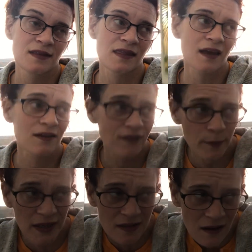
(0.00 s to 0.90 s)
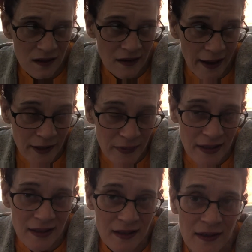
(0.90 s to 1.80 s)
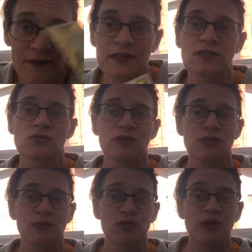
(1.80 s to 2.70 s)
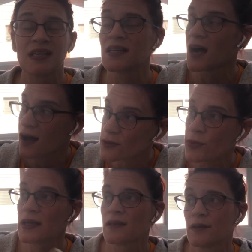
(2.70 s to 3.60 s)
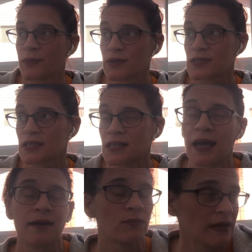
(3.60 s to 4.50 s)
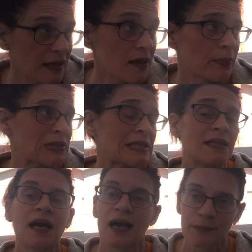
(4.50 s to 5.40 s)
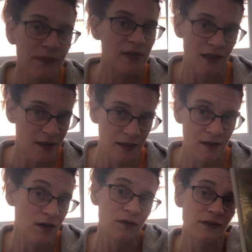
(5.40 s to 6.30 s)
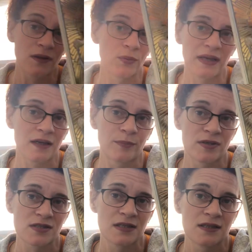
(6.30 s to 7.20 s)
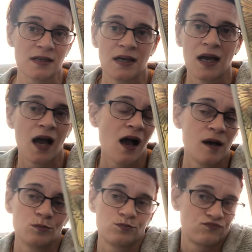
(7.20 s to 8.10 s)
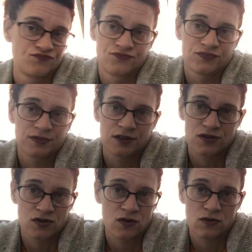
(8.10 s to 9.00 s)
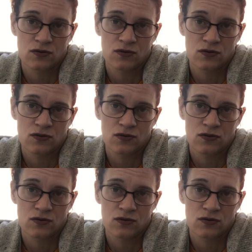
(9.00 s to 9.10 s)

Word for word: Like if I'm gonna talk to anybody, if it's a choice between non-winged person and winged person, I'm gonna go for the winged person. So